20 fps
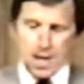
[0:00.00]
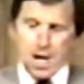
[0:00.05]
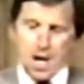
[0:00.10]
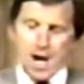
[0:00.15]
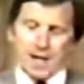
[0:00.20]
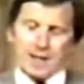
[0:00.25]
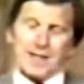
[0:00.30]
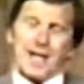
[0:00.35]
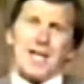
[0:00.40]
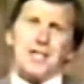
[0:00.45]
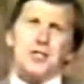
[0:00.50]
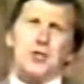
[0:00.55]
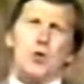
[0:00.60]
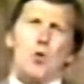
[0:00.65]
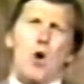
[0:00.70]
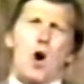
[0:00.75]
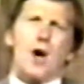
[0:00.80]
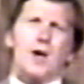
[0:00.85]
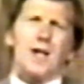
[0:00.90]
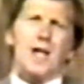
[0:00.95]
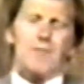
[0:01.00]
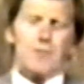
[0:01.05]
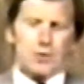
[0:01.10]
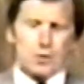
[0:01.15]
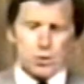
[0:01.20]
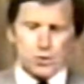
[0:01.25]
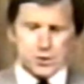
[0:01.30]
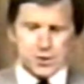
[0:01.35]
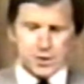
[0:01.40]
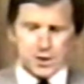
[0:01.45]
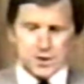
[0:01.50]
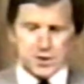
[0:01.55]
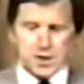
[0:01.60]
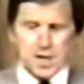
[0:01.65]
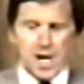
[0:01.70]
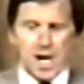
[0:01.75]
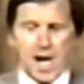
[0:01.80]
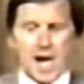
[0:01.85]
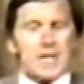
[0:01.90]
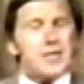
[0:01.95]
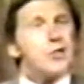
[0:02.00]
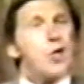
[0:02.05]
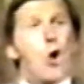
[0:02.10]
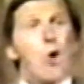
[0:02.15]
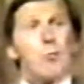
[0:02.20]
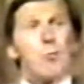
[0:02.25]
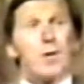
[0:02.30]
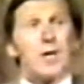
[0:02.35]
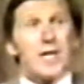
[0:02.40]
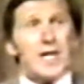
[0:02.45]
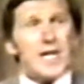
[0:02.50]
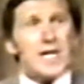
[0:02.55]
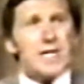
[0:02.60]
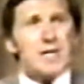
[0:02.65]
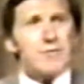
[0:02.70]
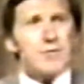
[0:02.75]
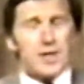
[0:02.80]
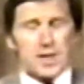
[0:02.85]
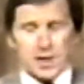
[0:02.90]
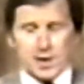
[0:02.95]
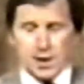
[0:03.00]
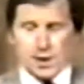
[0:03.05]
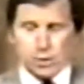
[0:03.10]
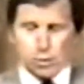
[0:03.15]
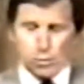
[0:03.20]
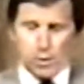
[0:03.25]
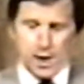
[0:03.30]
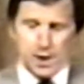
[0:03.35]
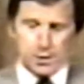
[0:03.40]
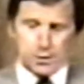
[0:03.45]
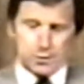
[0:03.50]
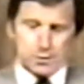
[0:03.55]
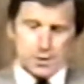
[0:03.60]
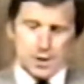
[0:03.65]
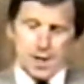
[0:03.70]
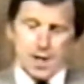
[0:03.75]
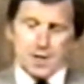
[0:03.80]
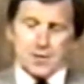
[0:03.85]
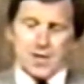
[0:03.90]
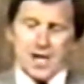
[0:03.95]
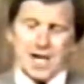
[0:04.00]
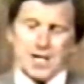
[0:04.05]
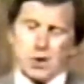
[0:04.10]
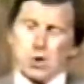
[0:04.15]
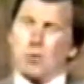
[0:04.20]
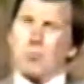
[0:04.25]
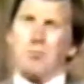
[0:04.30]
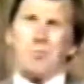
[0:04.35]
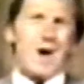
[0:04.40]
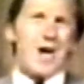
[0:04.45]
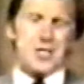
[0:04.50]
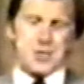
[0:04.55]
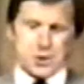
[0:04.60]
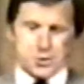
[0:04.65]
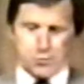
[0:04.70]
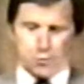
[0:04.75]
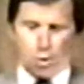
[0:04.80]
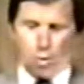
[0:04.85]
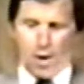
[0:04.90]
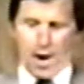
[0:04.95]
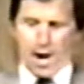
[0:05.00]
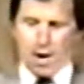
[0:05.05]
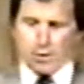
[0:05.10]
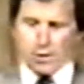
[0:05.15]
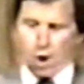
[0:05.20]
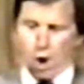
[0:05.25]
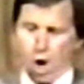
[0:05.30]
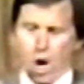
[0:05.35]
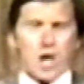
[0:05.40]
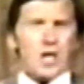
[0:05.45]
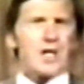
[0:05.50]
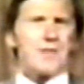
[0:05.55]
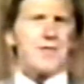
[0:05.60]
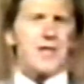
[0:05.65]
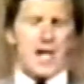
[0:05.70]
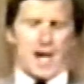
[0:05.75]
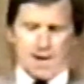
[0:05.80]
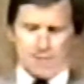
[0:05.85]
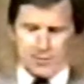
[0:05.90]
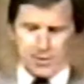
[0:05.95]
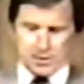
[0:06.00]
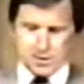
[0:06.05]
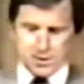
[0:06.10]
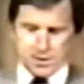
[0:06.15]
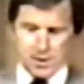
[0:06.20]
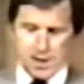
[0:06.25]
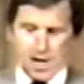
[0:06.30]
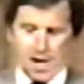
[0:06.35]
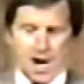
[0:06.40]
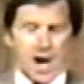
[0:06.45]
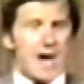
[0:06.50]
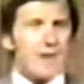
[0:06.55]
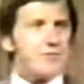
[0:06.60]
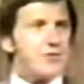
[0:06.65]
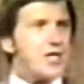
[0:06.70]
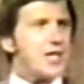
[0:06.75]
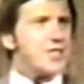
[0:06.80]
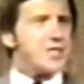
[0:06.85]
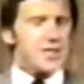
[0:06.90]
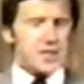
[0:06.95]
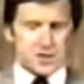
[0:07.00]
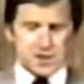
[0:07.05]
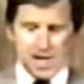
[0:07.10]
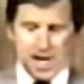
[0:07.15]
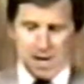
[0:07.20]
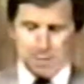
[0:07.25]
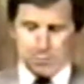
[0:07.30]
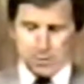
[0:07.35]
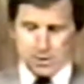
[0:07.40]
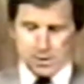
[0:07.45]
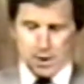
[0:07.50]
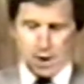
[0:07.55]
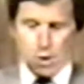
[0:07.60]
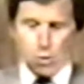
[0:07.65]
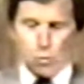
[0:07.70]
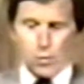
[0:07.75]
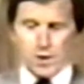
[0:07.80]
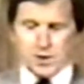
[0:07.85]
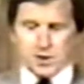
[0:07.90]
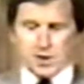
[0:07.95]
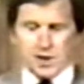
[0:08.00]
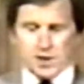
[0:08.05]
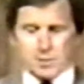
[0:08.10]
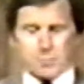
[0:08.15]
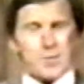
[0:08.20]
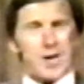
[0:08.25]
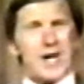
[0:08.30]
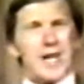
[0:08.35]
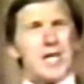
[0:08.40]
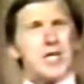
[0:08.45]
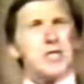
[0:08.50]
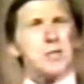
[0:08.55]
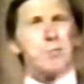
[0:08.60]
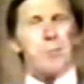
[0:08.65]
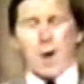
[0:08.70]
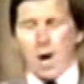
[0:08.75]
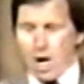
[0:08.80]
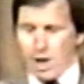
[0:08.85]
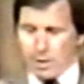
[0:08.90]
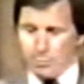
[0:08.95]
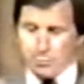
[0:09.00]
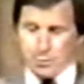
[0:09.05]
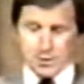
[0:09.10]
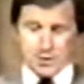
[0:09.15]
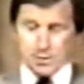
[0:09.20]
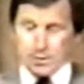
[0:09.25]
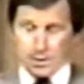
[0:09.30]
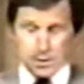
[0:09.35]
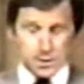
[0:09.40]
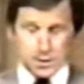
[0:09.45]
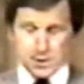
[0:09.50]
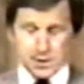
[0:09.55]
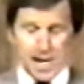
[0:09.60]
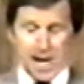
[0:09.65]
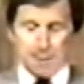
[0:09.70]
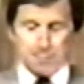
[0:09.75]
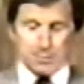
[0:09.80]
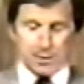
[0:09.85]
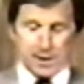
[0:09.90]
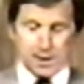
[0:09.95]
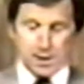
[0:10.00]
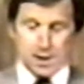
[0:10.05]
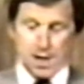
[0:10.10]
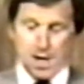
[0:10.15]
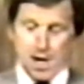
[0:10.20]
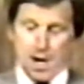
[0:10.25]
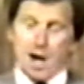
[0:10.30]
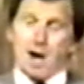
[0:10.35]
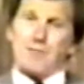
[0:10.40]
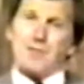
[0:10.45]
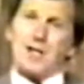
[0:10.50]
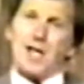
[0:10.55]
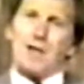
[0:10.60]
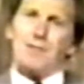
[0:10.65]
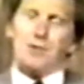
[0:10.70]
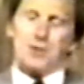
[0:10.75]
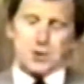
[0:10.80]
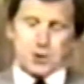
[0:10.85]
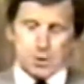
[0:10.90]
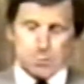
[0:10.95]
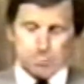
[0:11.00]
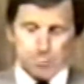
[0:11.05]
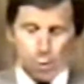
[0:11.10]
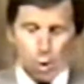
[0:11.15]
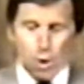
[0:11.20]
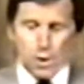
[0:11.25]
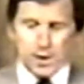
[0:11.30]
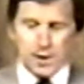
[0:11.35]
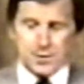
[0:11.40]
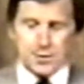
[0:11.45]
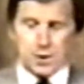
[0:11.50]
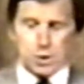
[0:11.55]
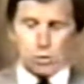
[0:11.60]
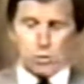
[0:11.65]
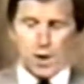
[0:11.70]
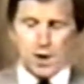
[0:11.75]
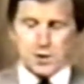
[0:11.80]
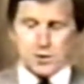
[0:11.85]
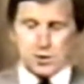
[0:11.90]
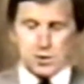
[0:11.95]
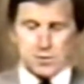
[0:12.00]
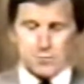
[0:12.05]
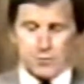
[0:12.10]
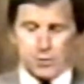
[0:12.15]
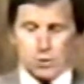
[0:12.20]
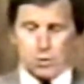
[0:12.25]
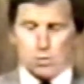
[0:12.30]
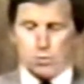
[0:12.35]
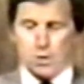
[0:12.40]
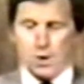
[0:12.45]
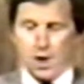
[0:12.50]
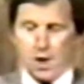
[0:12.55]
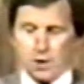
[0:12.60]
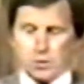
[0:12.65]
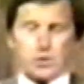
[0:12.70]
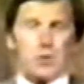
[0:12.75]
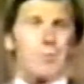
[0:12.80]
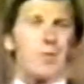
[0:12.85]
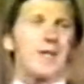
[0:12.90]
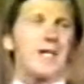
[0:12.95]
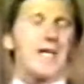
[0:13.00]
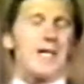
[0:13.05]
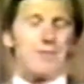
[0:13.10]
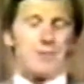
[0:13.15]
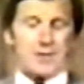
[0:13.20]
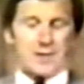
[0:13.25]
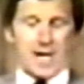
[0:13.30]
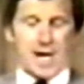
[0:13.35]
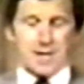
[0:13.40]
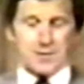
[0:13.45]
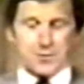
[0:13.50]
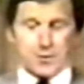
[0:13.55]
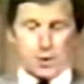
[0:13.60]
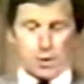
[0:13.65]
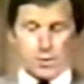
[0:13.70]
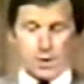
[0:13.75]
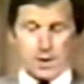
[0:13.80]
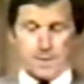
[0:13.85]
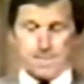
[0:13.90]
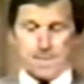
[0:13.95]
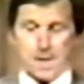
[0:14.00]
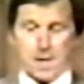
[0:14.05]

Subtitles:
Unless you are an evolutionist and don't believe in a creator, then you must throw out all of the evidence I've just examined, which is but a small sampling of the evidence supporting the creationist view, to believe in that theory.